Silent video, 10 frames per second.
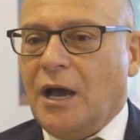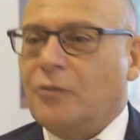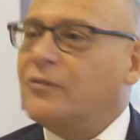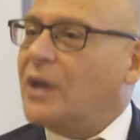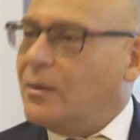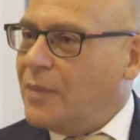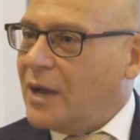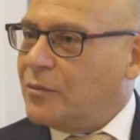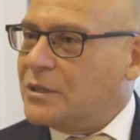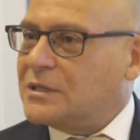We've come
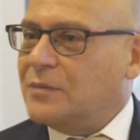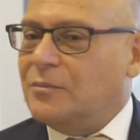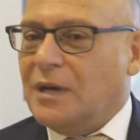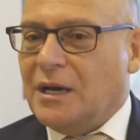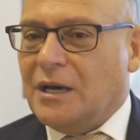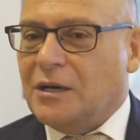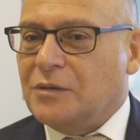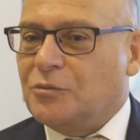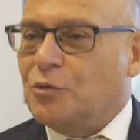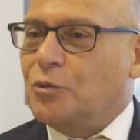back with some,
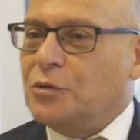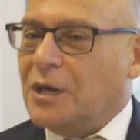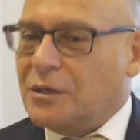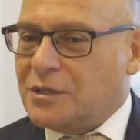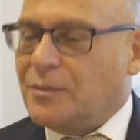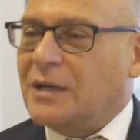some